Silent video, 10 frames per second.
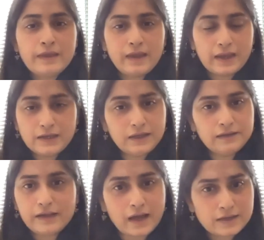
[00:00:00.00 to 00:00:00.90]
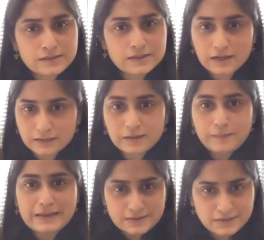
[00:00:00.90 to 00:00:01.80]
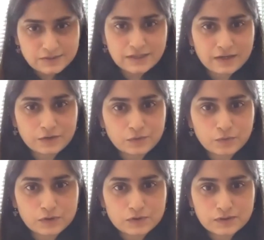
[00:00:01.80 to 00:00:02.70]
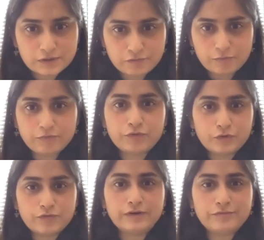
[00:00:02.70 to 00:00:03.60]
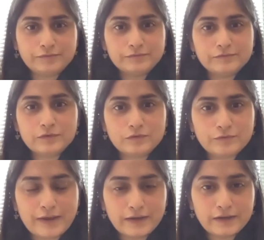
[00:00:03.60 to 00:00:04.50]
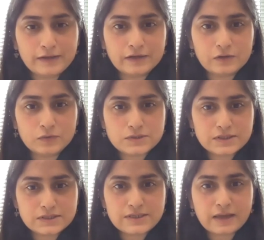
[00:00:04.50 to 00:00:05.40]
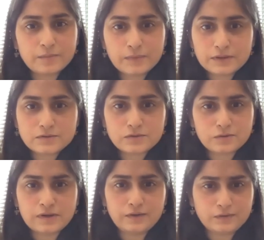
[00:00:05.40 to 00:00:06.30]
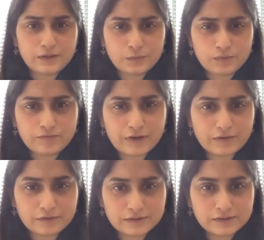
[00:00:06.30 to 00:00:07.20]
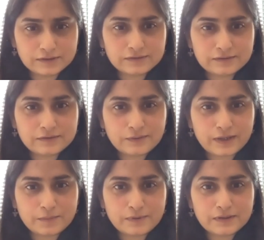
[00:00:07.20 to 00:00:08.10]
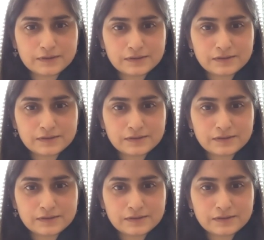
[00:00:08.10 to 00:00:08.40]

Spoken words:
any last other message that you want to give before we finally close this segment, or you think we've covered quite a bit?